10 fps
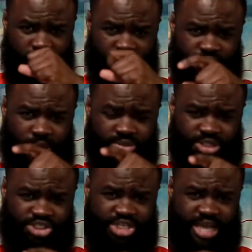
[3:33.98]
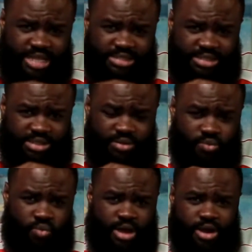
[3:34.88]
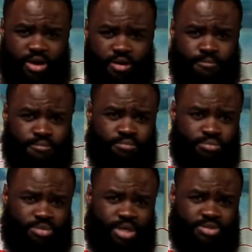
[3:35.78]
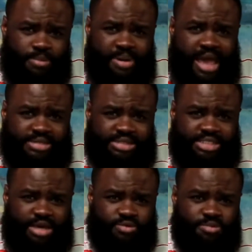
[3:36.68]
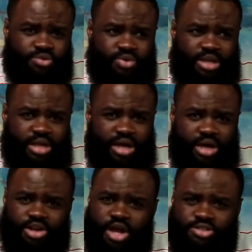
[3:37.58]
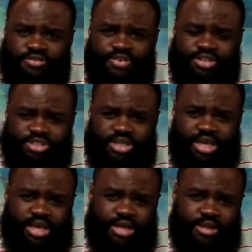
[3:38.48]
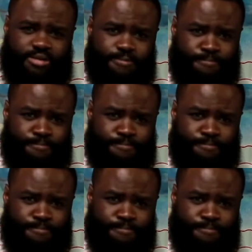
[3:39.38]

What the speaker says: there was a chance where there was a passing sequence between Arnautovic and